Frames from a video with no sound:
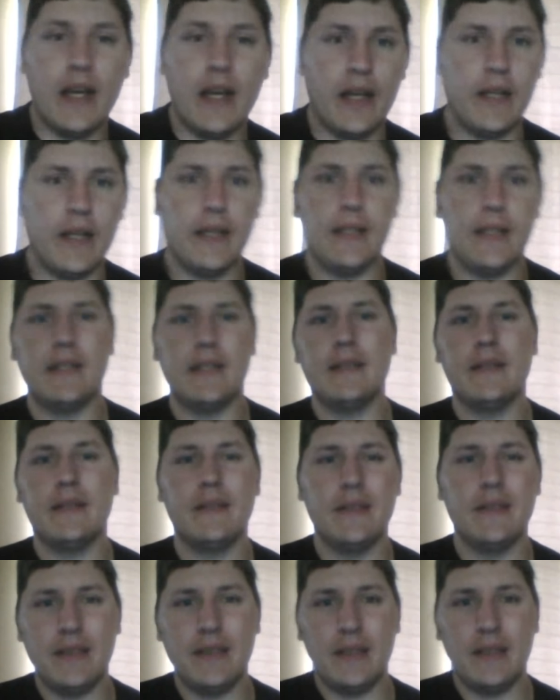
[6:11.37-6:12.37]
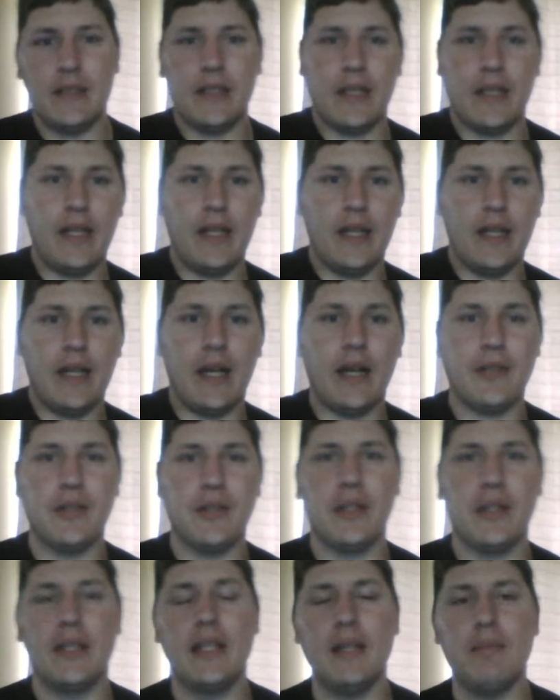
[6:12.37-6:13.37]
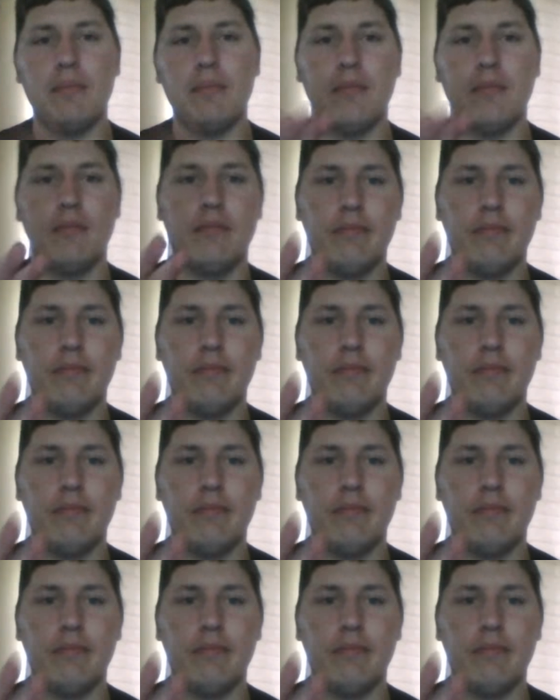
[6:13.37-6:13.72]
I try to keep